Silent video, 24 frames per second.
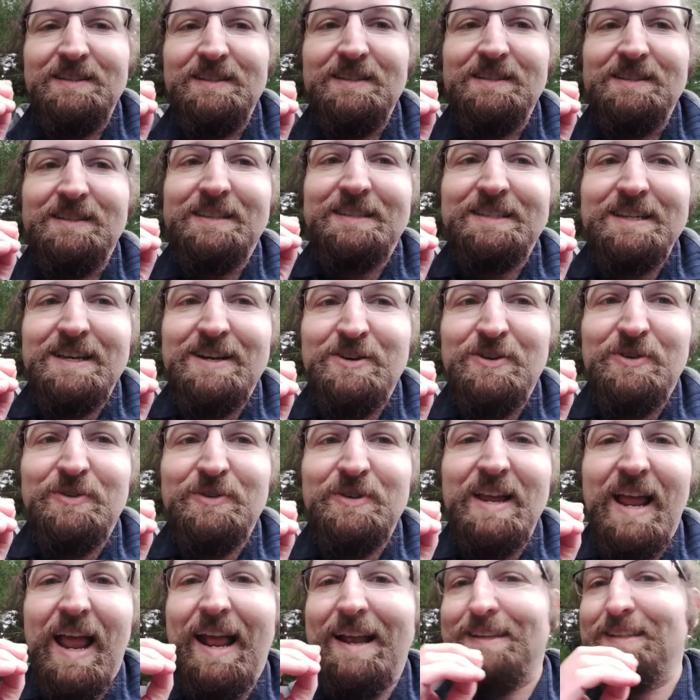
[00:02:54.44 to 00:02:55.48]

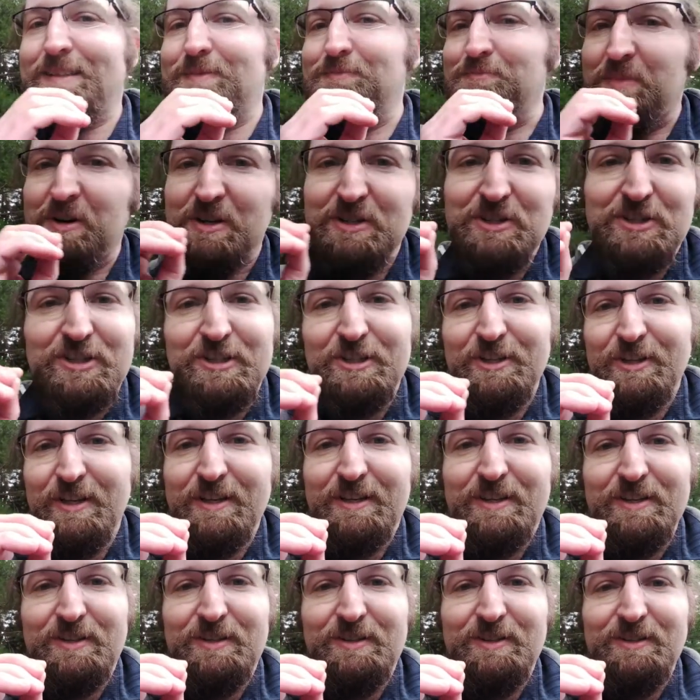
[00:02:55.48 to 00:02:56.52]
sound as much like
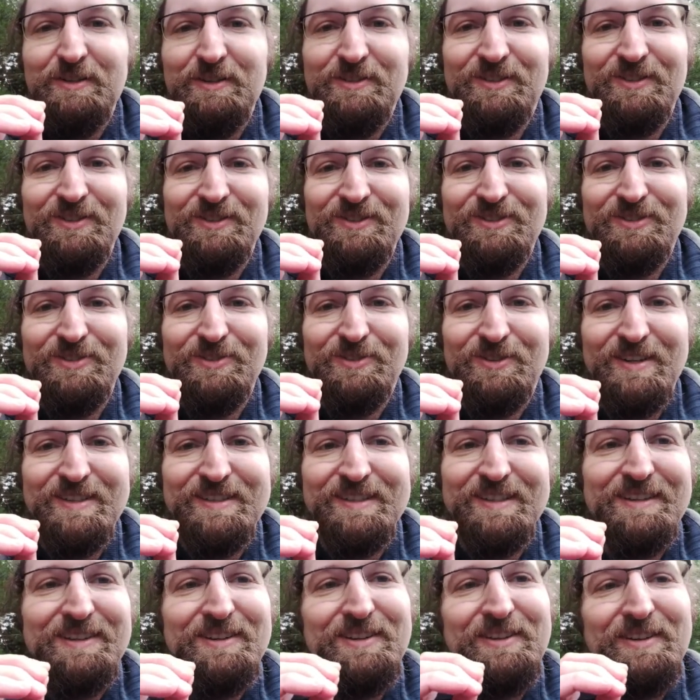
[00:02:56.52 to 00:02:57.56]
a Taurus,
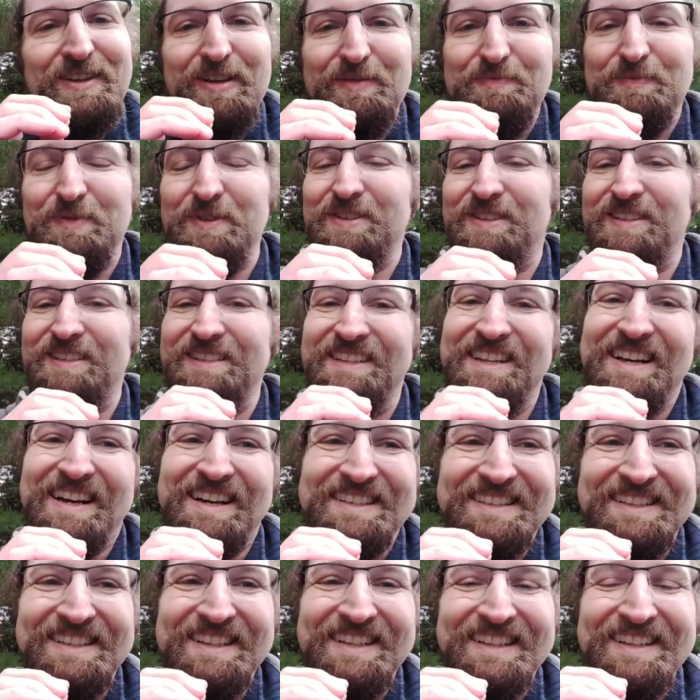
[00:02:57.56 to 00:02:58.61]
and it'll help you to
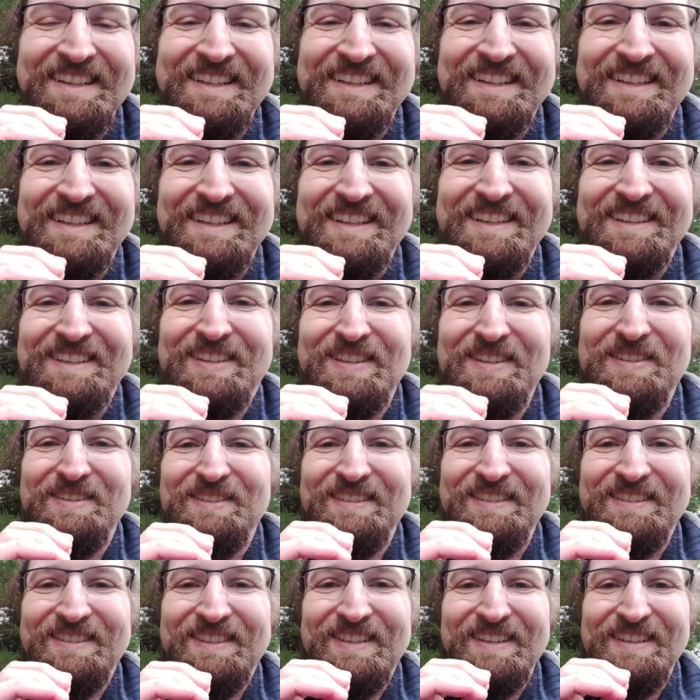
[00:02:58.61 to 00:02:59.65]

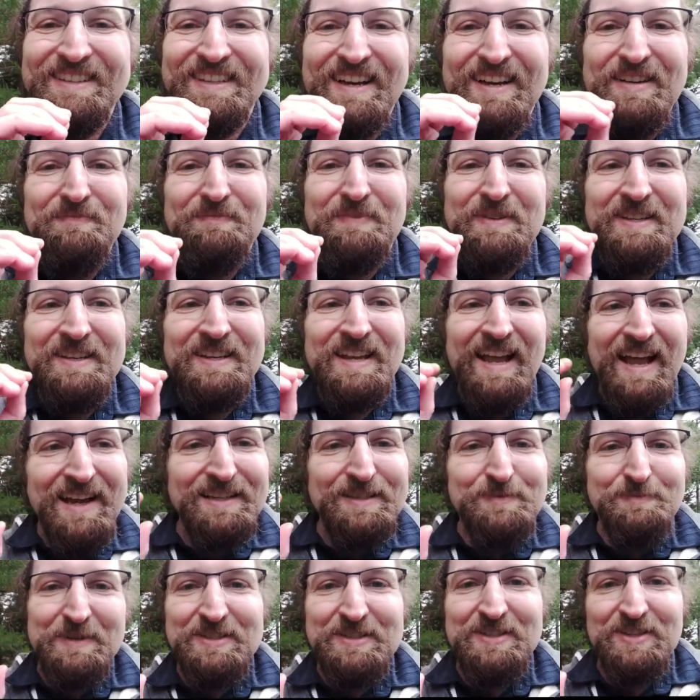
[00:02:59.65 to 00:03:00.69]
not be
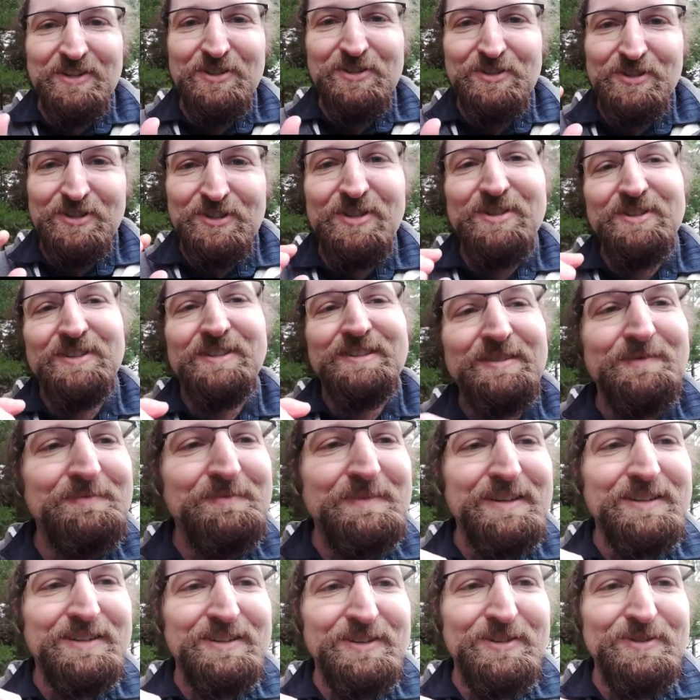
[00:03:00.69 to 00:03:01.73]
as misunderstood, to
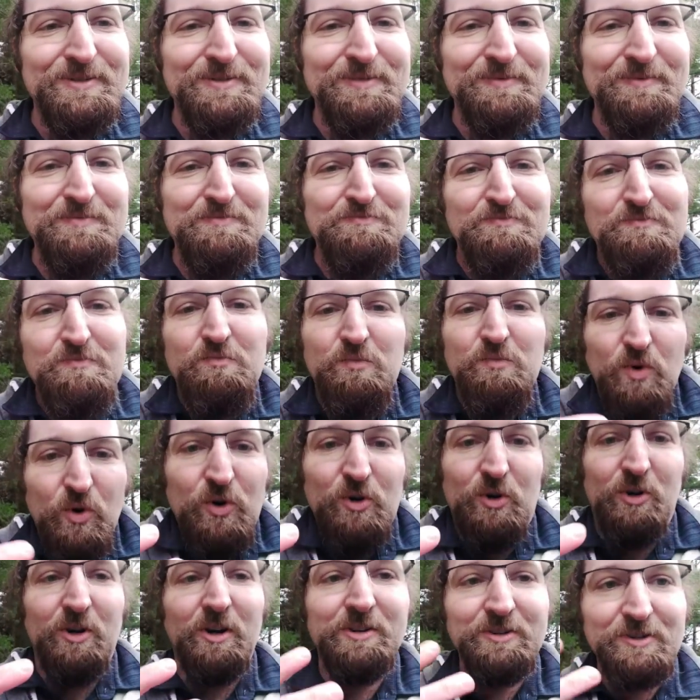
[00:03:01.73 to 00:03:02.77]
make you
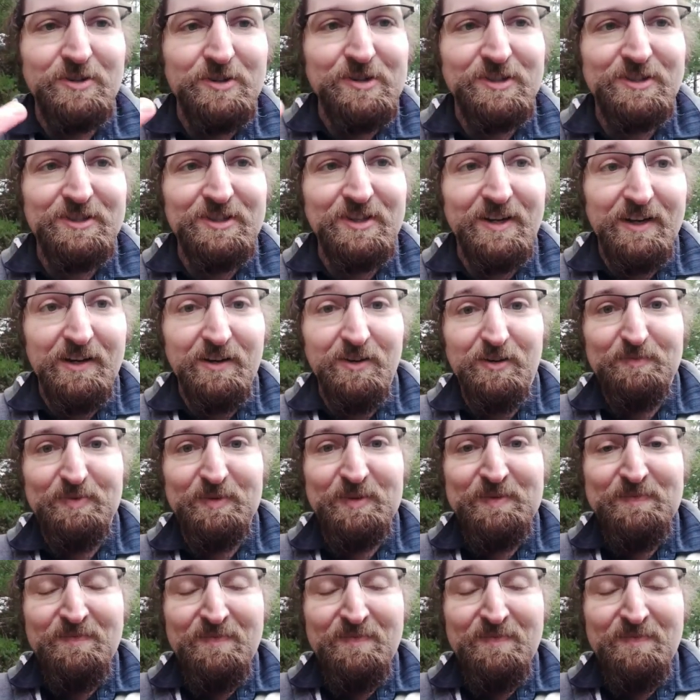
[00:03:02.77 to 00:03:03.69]
more understood, I hope.